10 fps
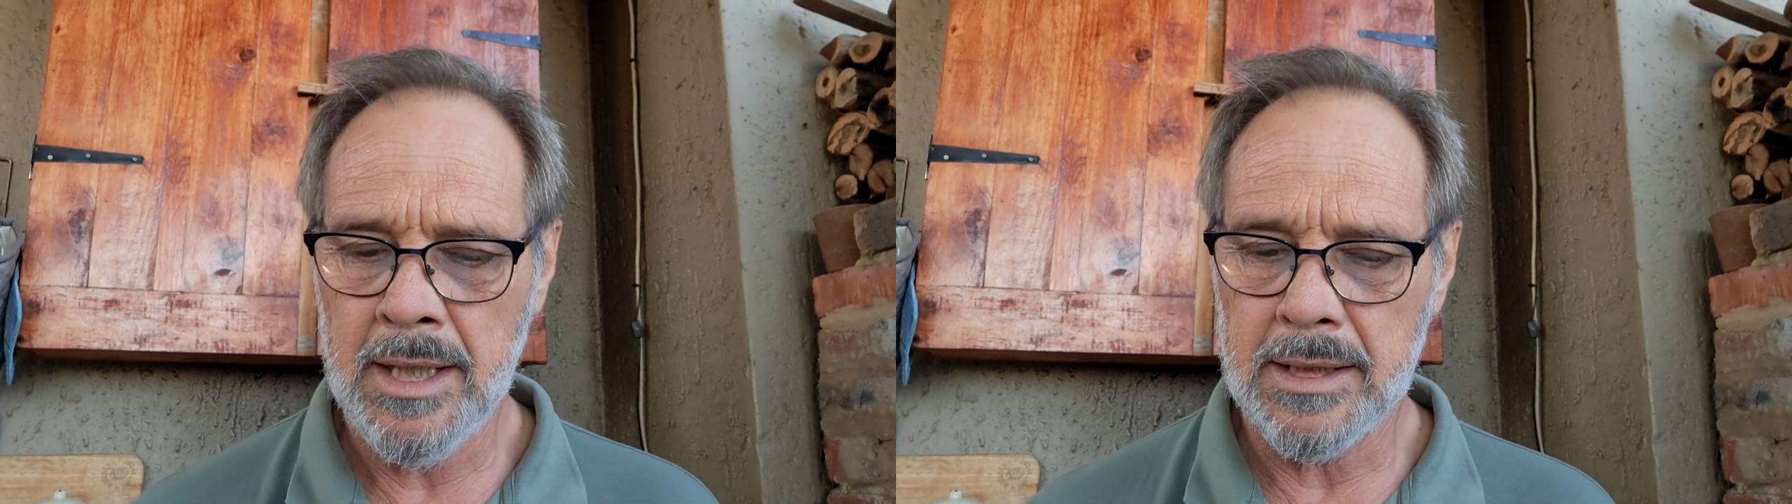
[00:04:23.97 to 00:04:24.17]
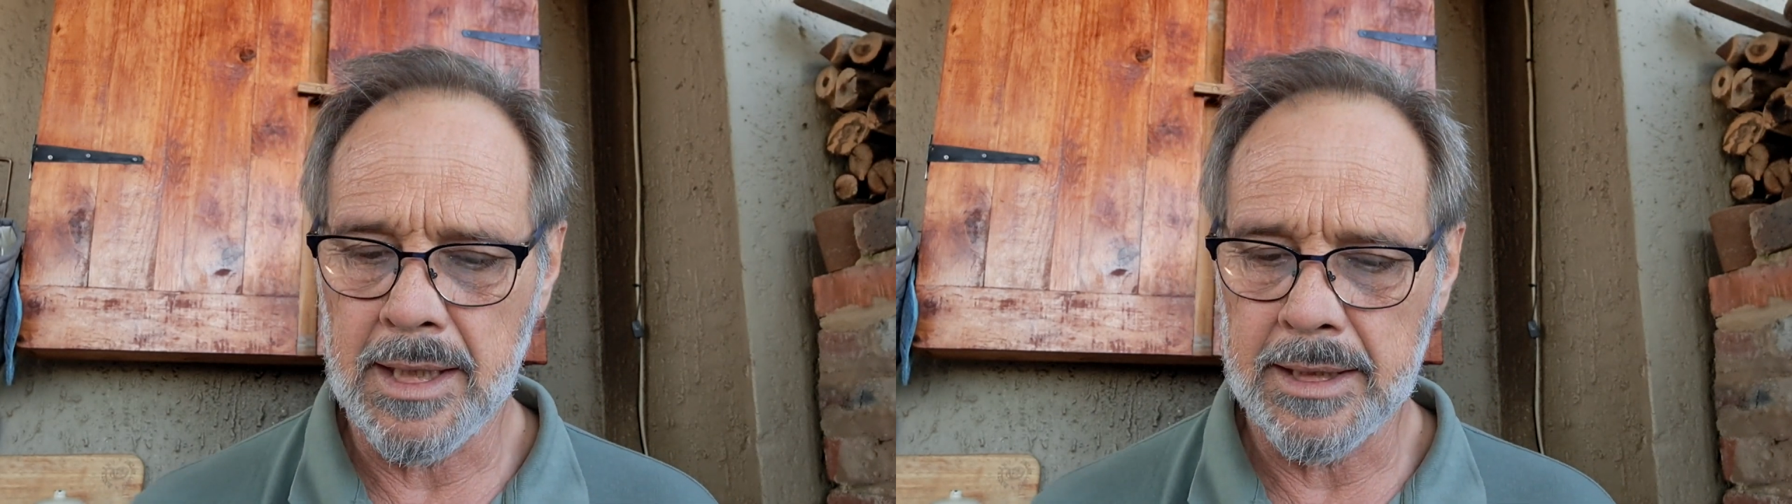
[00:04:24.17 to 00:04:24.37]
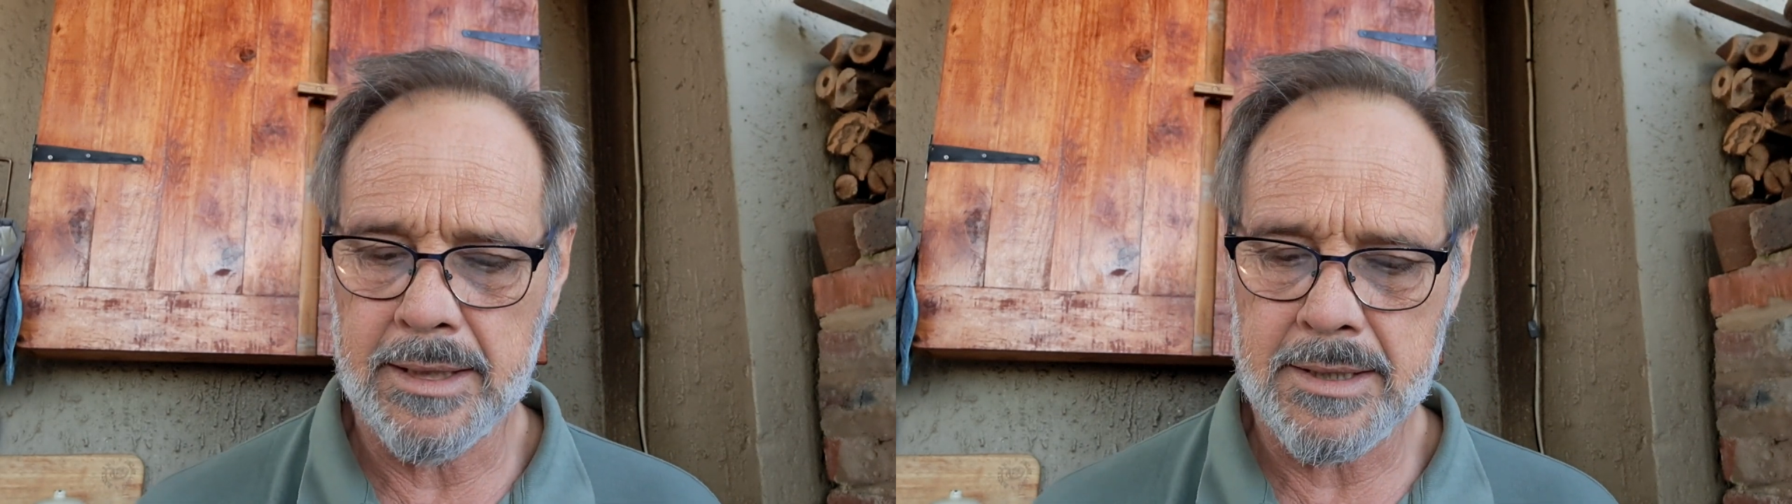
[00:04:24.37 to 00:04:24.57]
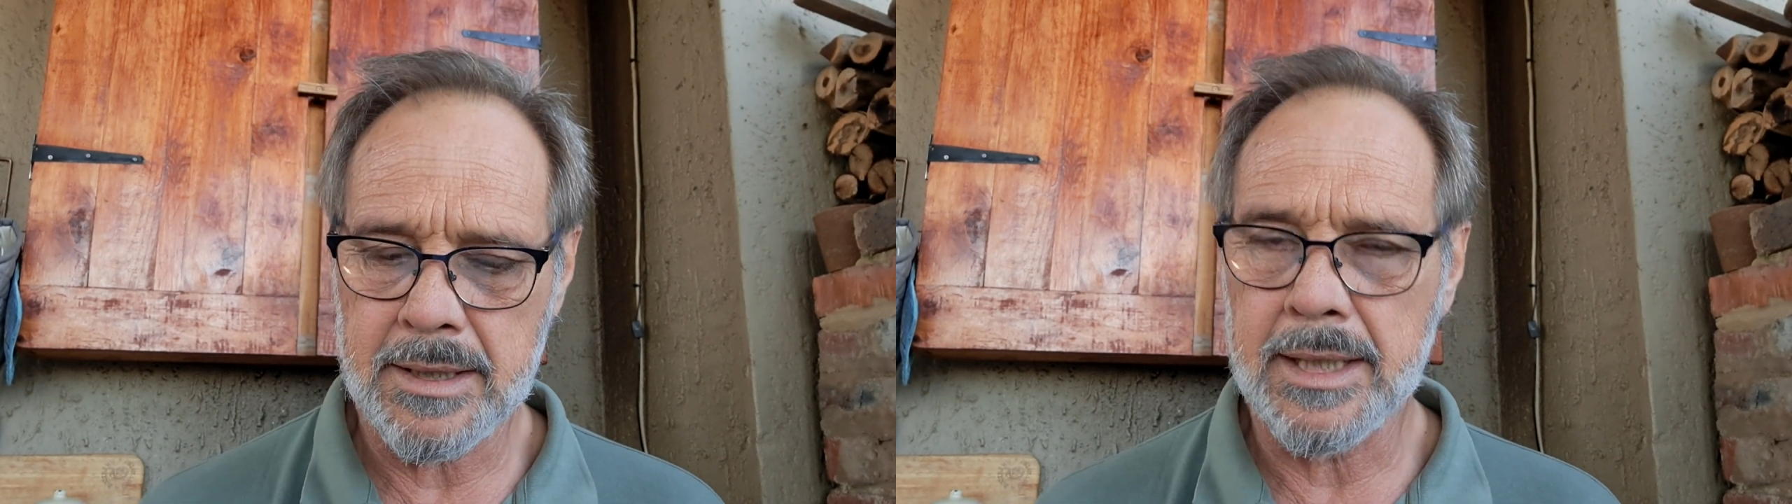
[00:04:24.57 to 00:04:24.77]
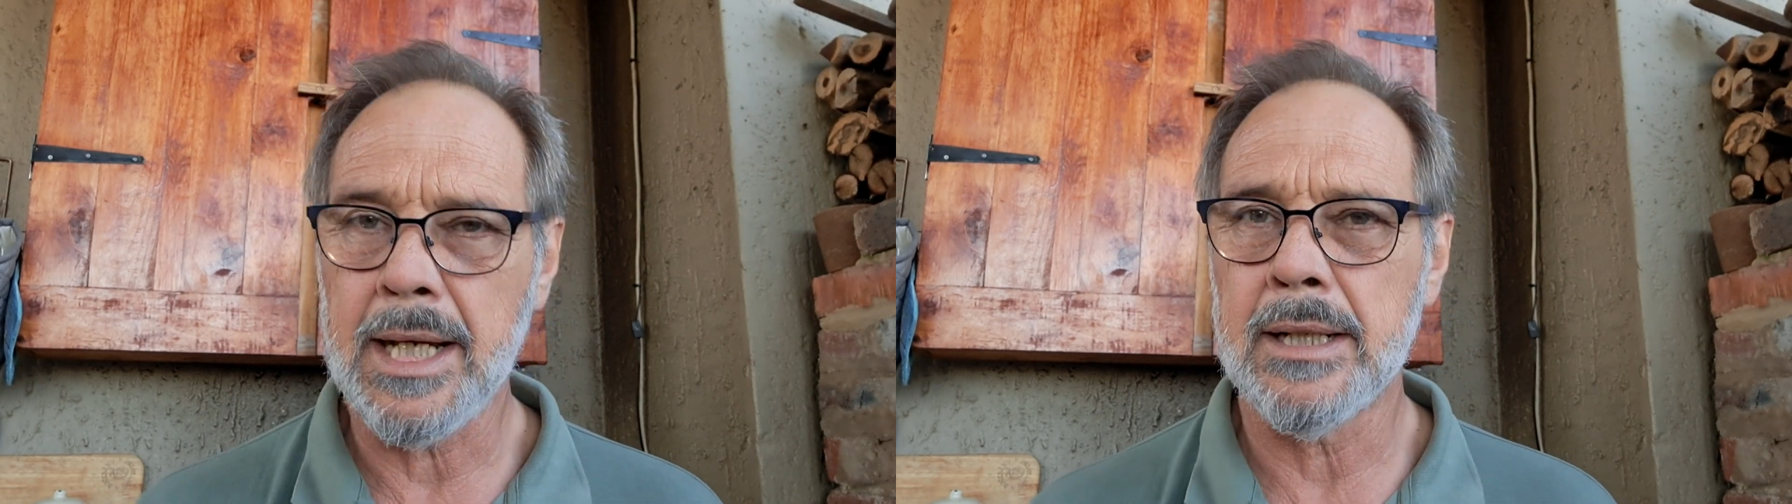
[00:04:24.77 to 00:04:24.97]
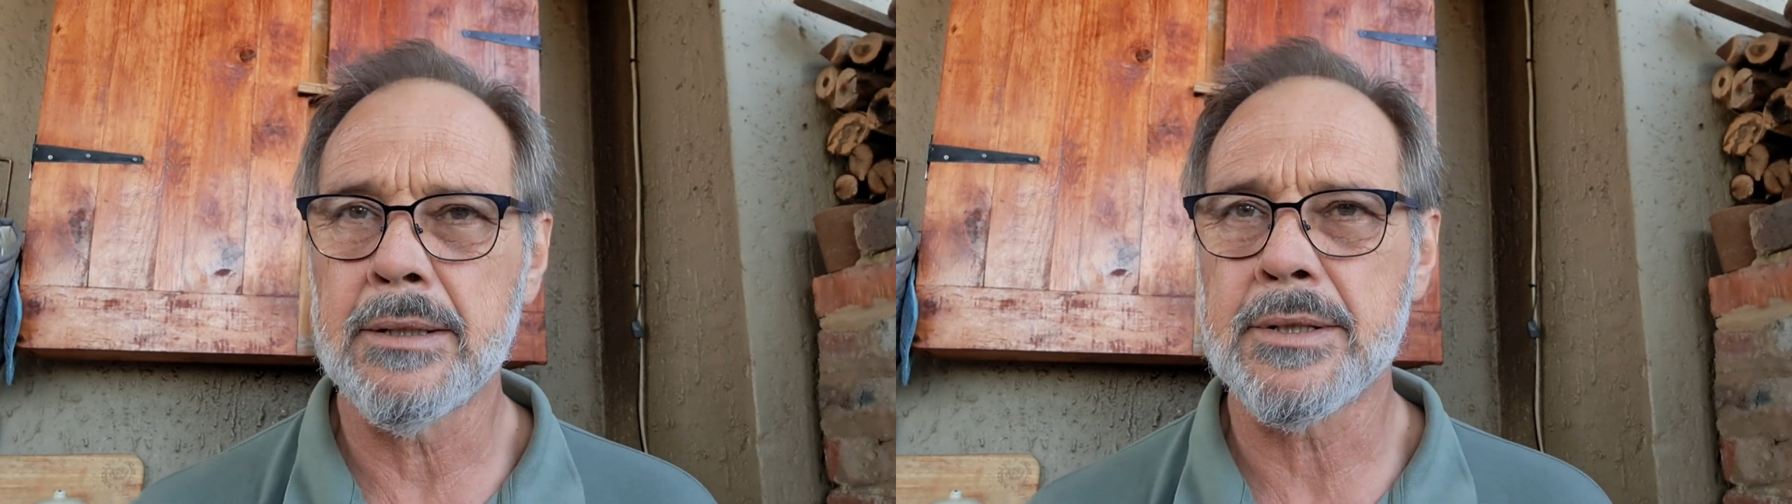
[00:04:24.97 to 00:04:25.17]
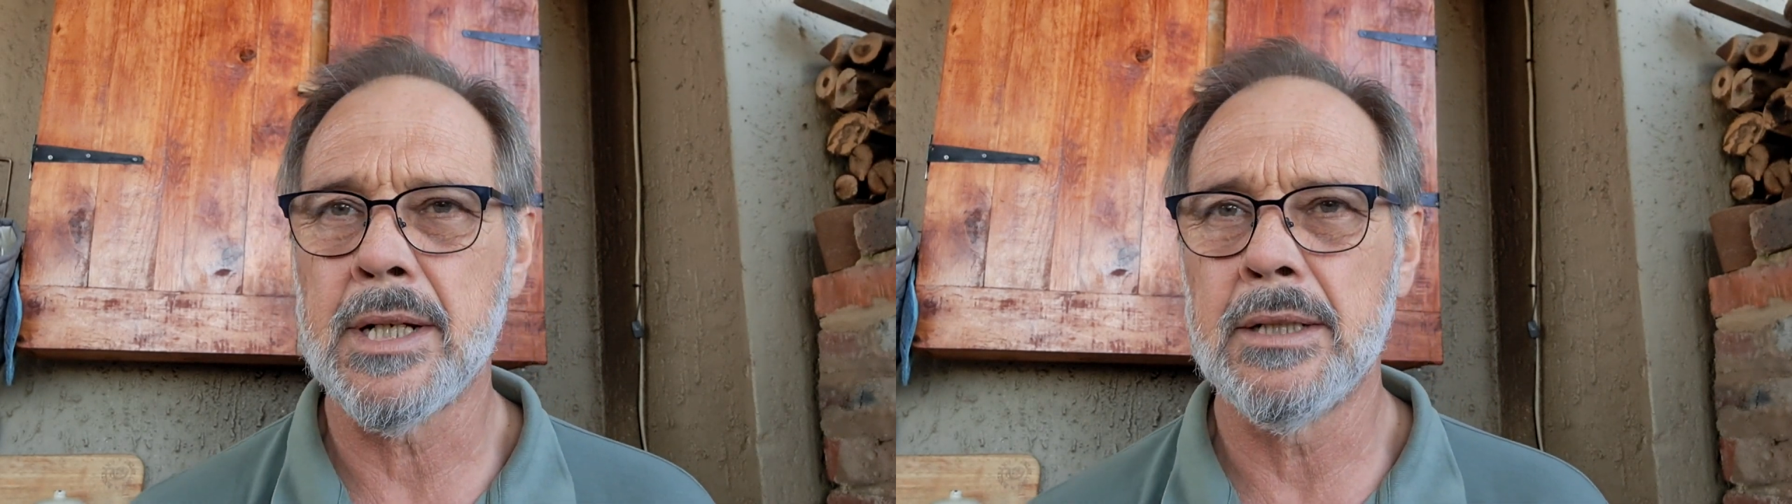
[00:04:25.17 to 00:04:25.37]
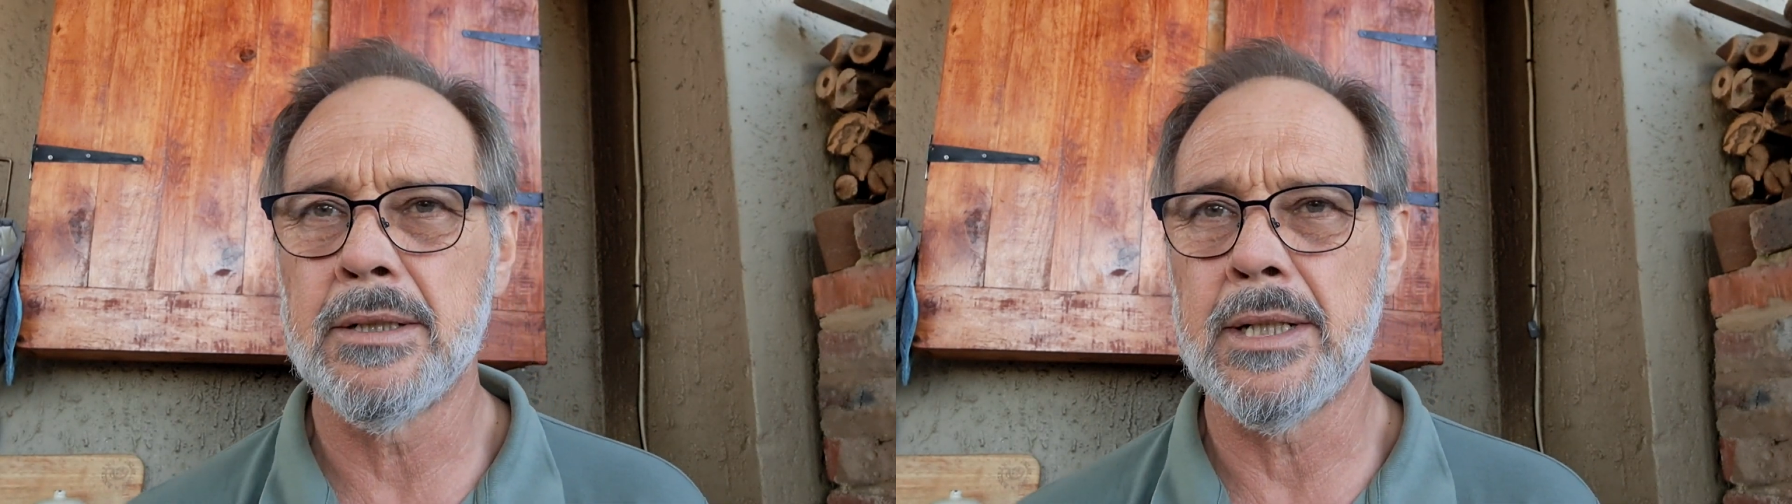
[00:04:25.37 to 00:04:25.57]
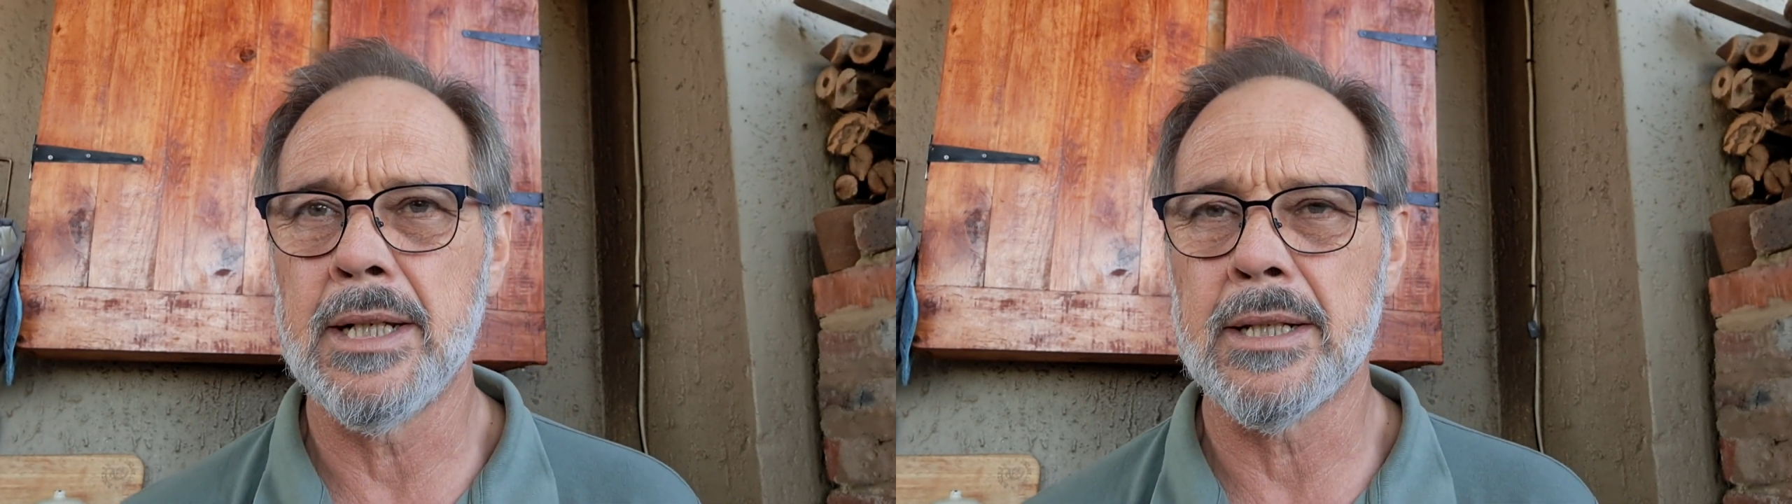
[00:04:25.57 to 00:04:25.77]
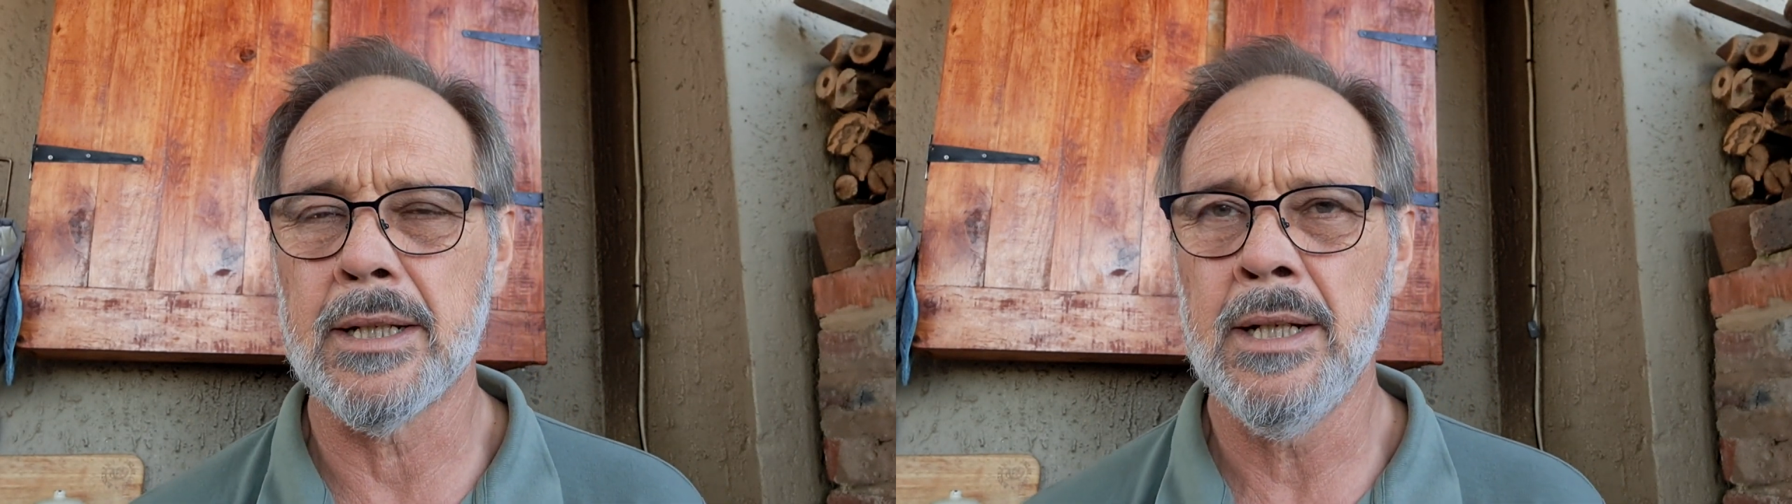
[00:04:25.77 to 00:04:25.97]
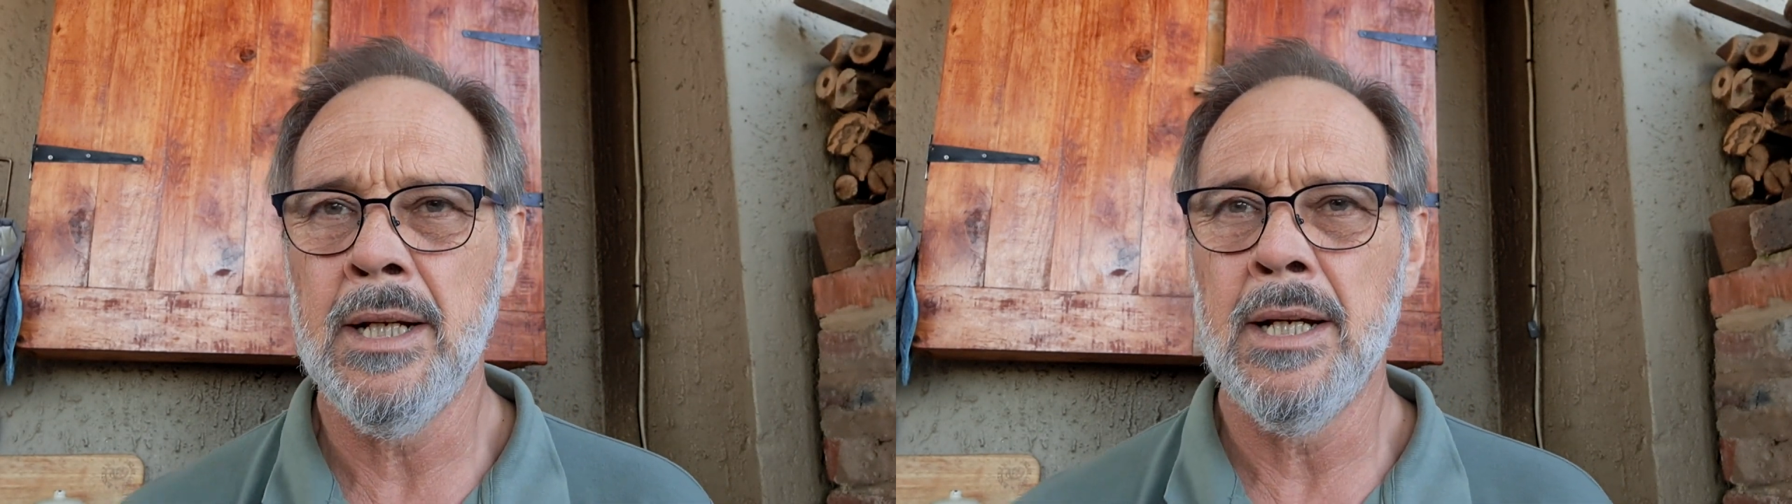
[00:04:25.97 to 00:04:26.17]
Lighters and candles go together.